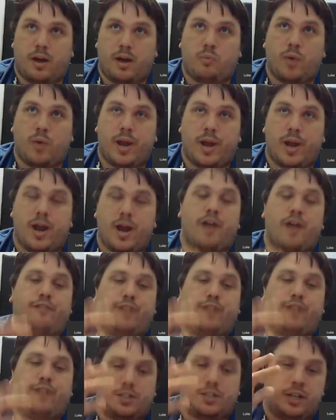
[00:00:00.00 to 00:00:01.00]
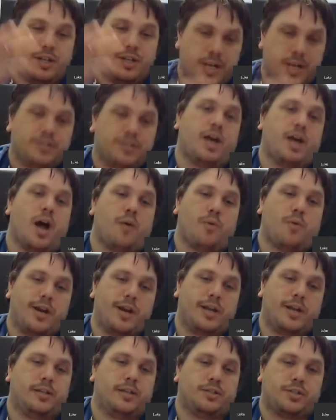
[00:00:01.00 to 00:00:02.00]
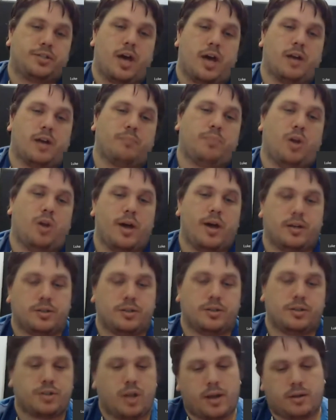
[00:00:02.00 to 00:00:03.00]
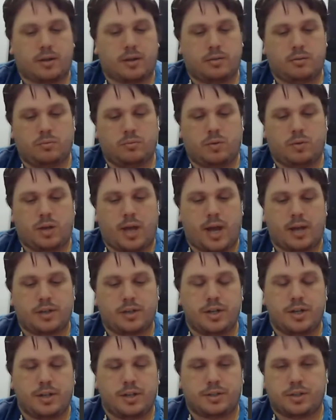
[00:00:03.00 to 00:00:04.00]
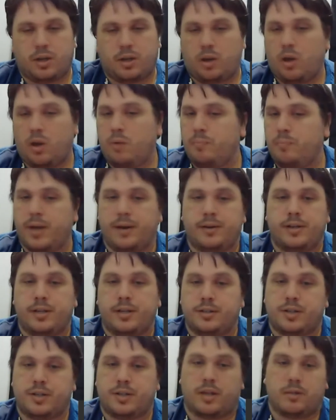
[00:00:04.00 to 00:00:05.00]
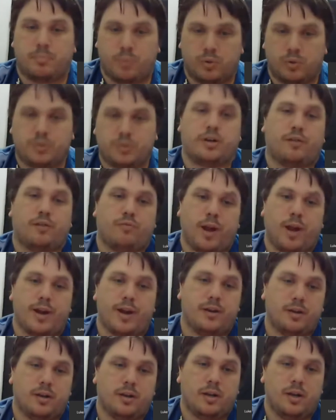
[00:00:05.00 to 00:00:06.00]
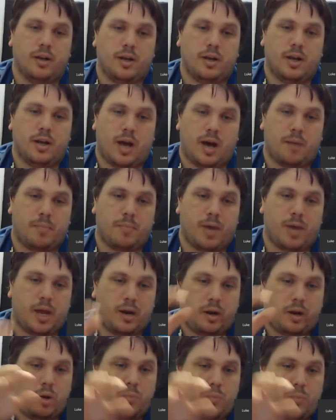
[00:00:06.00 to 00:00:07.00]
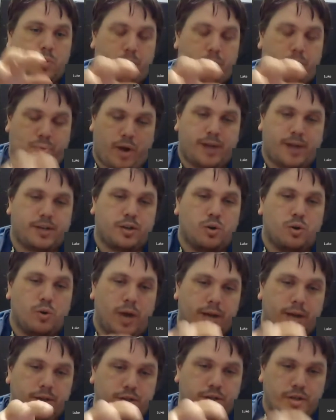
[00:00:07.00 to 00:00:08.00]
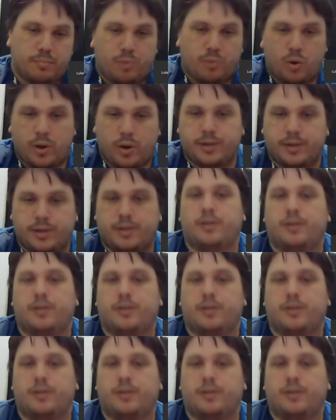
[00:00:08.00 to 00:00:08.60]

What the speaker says: when I eventually did start reading and start applying, I was like, well, actually, it's a lot better than these other books that I've read, and a lot more practical and to the point.